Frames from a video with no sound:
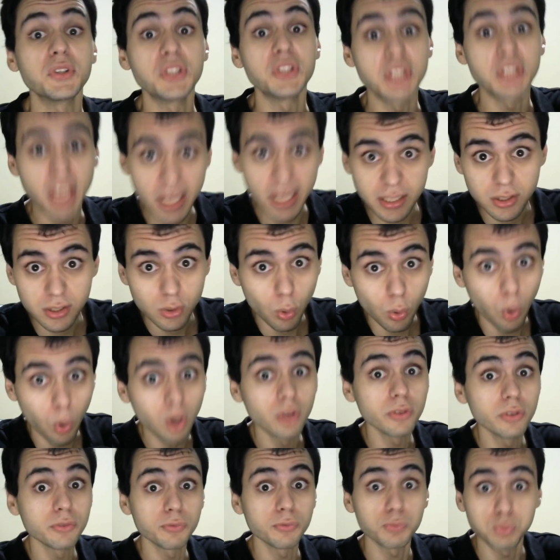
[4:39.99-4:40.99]
dead
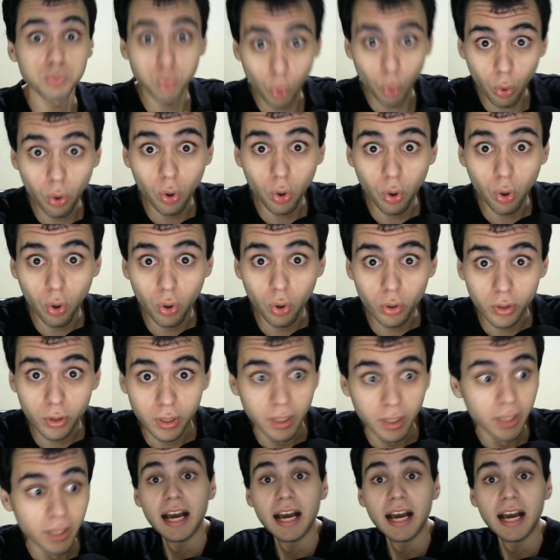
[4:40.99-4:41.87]
on floor.